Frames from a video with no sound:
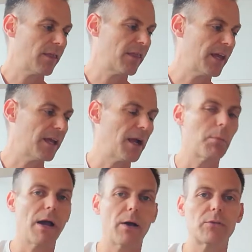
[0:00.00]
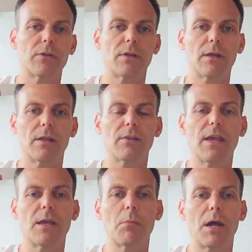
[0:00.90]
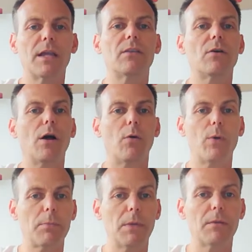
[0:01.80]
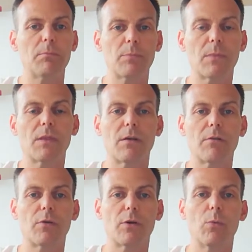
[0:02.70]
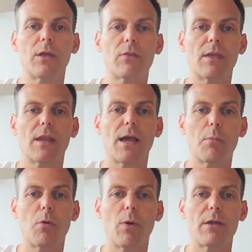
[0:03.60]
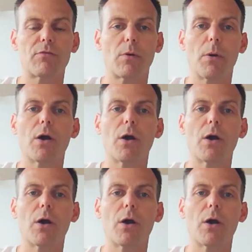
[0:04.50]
thinking about taking my guitar with me for the weeks that I'm away from